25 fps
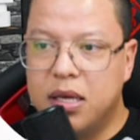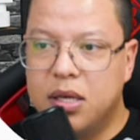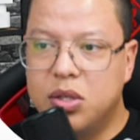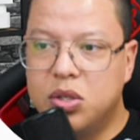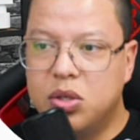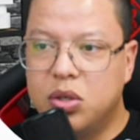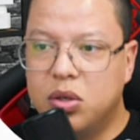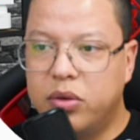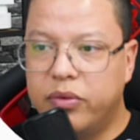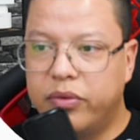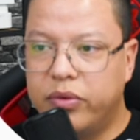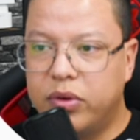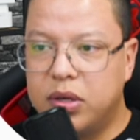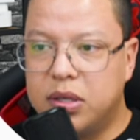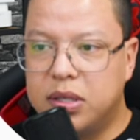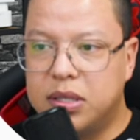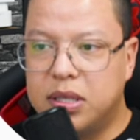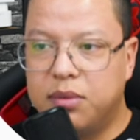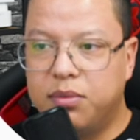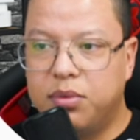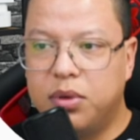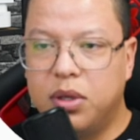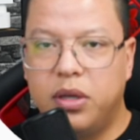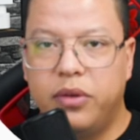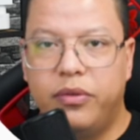So for
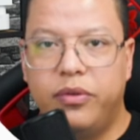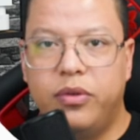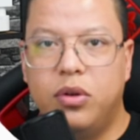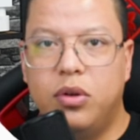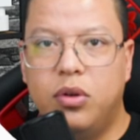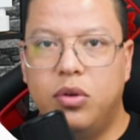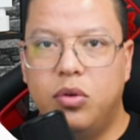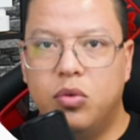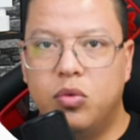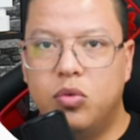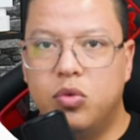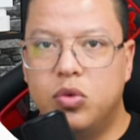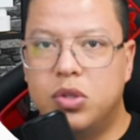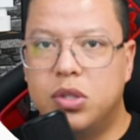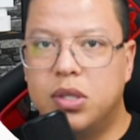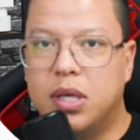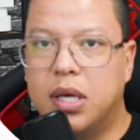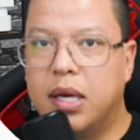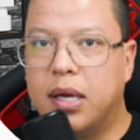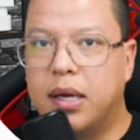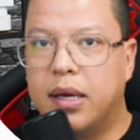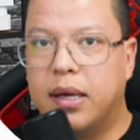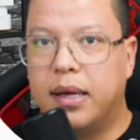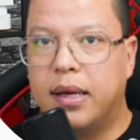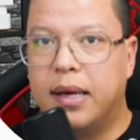example, if you use
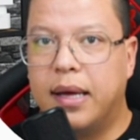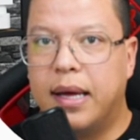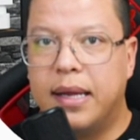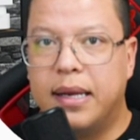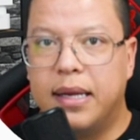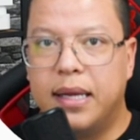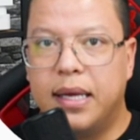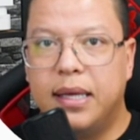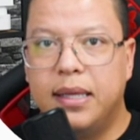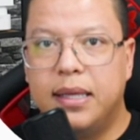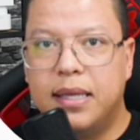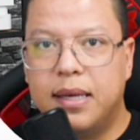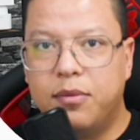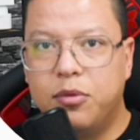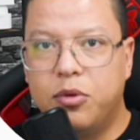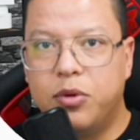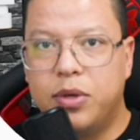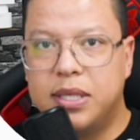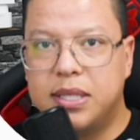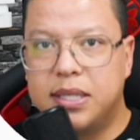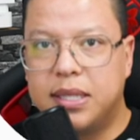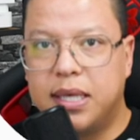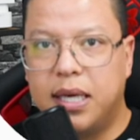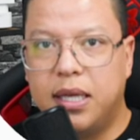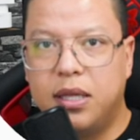an
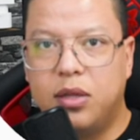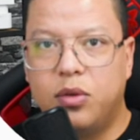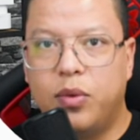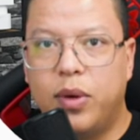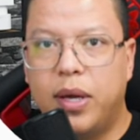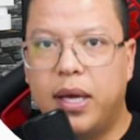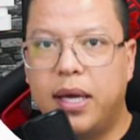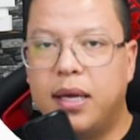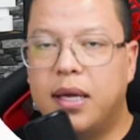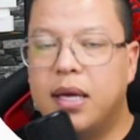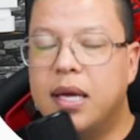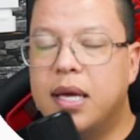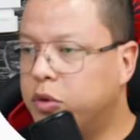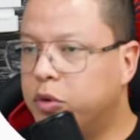AWS gateway,